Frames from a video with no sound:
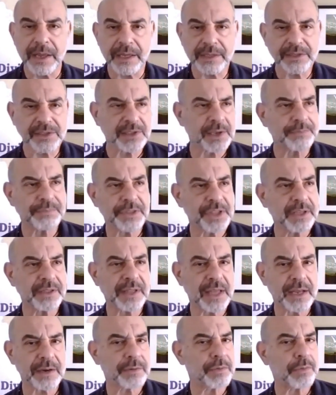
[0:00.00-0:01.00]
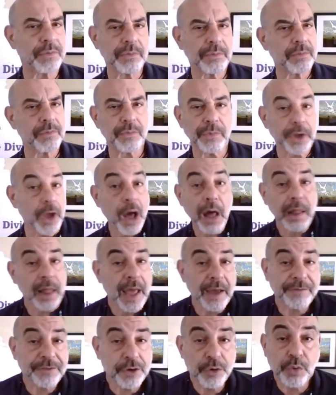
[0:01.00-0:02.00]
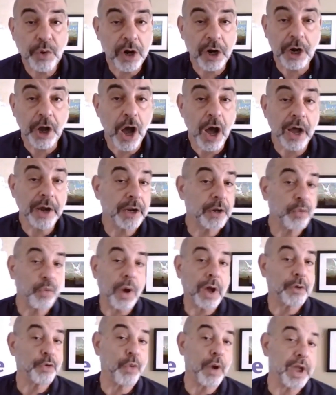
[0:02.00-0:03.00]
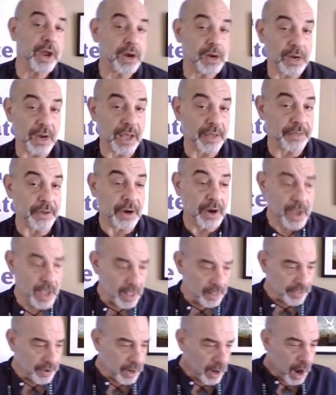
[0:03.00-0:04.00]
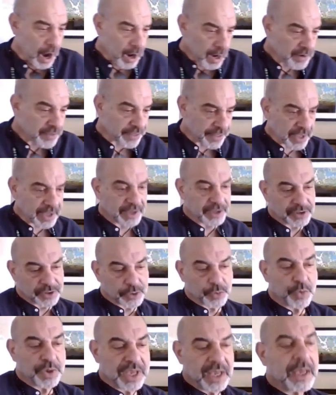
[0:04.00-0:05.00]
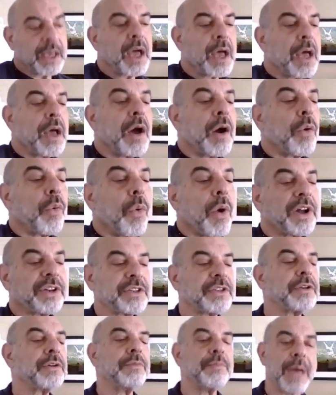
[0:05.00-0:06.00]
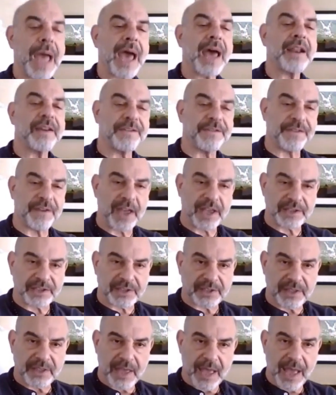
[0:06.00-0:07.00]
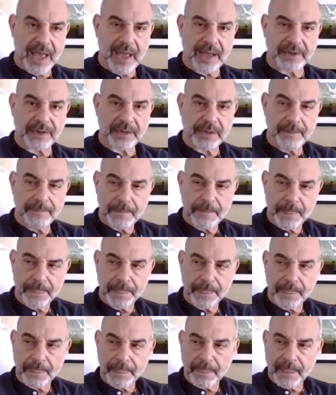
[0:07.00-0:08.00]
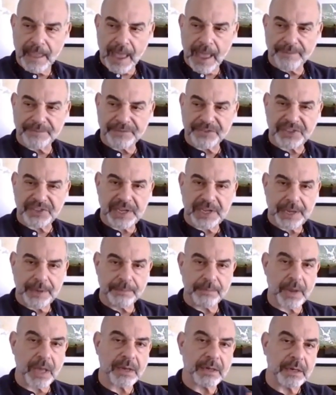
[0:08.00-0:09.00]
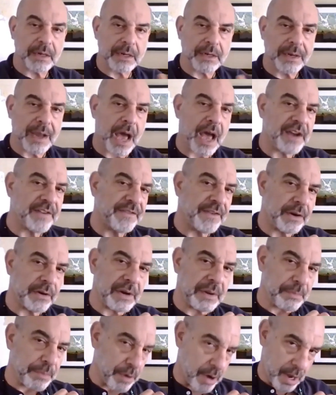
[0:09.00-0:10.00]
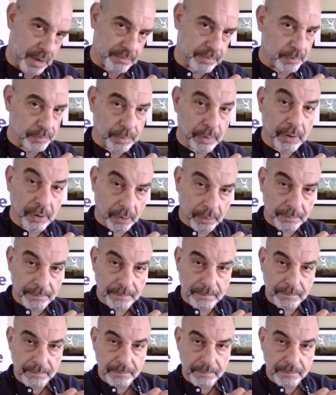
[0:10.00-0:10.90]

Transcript: It's something that we all have to work on in one way or another. There are things we want to manifest that have seemed not very probable.